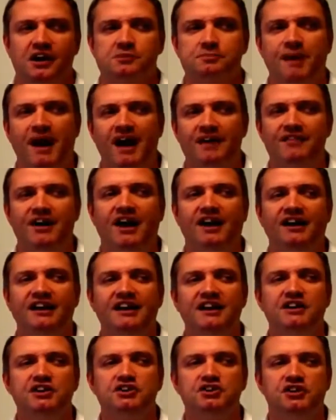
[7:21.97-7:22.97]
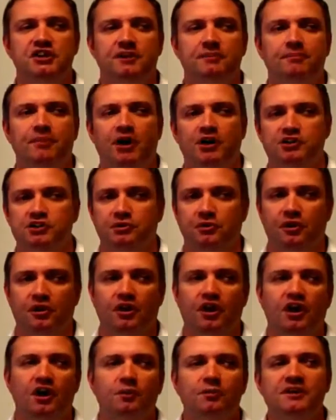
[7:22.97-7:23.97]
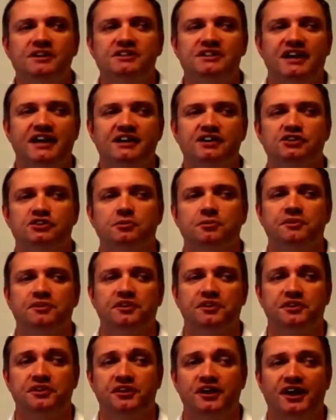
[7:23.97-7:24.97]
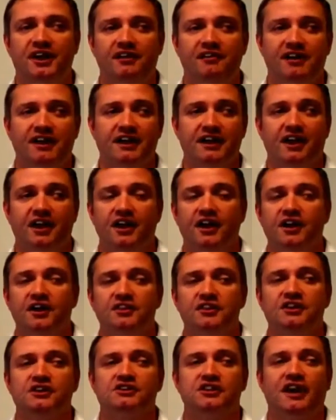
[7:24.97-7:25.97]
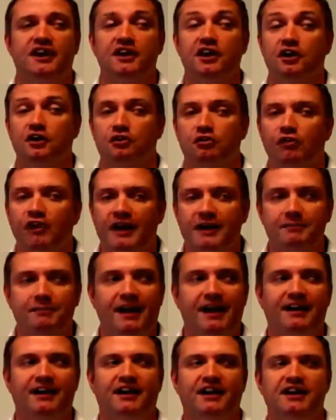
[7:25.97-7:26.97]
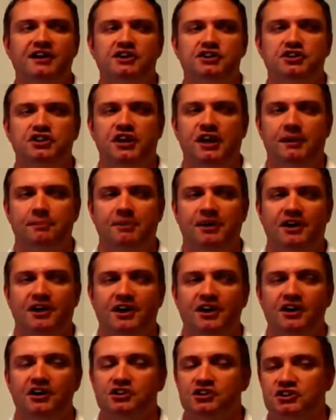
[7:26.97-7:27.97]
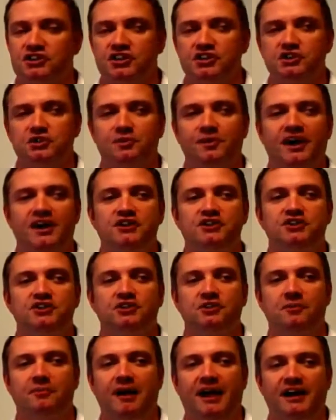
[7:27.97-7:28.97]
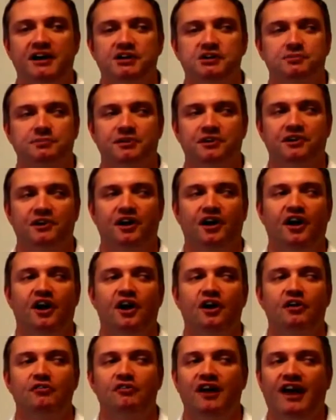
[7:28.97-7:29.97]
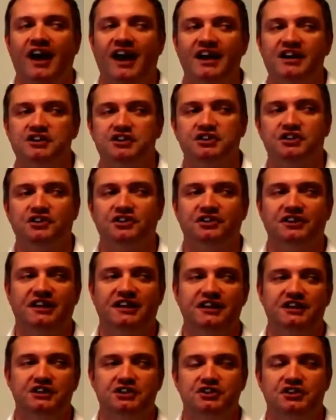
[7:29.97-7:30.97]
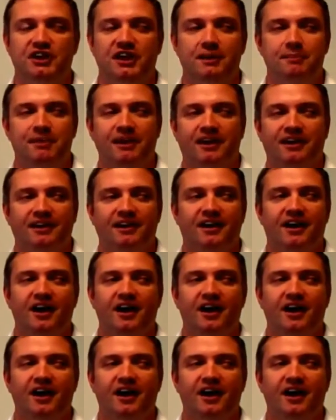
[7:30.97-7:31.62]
As part of our leadership module, we take some of the theory, things like great man leadership, situational management, relational leadership,